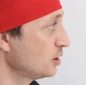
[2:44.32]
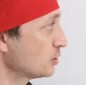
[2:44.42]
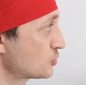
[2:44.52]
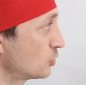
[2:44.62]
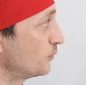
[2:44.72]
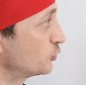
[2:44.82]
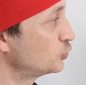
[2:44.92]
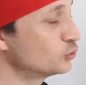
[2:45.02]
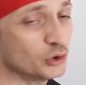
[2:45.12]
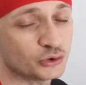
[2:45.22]
So
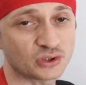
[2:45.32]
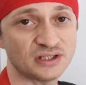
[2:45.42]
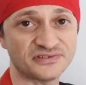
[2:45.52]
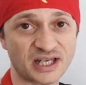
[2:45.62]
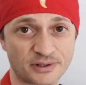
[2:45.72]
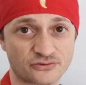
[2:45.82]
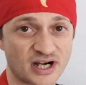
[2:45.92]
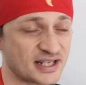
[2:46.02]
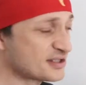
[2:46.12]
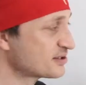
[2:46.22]
you want to give them a
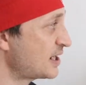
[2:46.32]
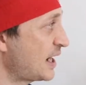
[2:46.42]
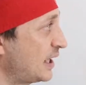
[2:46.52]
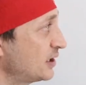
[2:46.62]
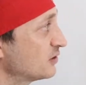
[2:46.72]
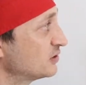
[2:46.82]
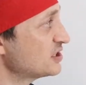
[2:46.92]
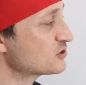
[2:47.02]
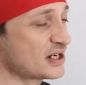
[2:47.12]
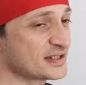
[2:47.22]
rest, and
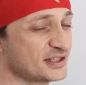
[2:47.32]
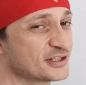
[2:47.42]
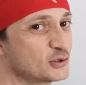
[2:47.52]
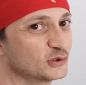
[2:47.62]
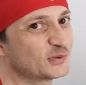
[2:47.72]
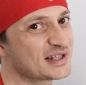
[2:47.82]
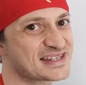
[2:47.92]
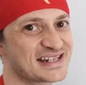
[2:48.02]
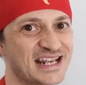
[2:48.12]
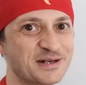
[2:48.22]
this rest is called
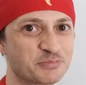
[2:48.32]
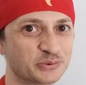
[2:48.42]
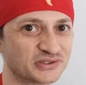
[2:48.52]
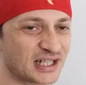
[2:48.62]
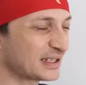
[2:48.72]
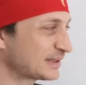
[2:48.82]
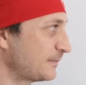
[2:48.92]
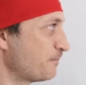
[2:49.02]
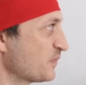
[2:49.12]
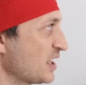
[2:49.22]
once again puntata.
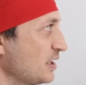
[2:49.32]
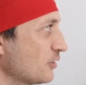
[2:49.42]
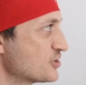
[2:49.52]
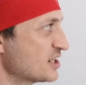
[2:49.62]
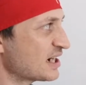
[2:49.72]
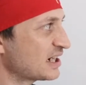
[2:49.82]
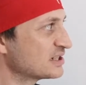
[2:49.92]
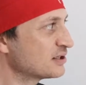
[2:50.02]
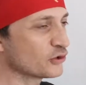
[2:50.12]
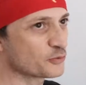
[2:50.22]

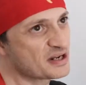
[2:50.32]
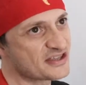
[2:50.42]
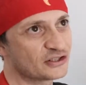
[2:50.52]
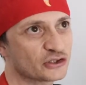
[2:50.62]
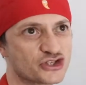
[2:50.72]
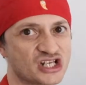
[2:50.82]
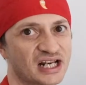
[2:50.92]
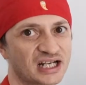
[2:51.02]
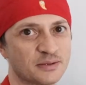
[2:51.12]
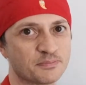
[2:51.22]
Generally, or better, not
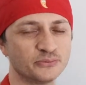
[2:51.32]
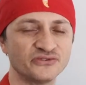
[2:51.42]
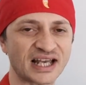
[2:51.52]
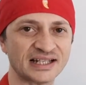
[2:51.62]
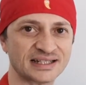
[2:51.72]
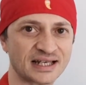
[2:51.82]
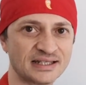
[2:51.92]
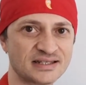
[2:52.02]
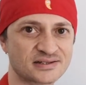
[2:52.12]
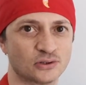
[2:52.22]
generally,
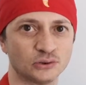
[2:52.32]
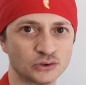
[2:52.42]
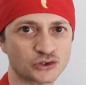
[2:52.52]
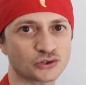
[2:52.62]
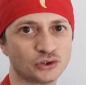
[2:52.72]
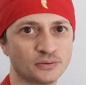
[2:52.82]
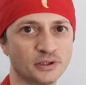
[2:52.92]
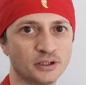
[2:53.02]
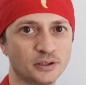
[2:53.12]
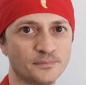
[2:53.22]
puntata is
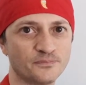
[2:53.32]
also,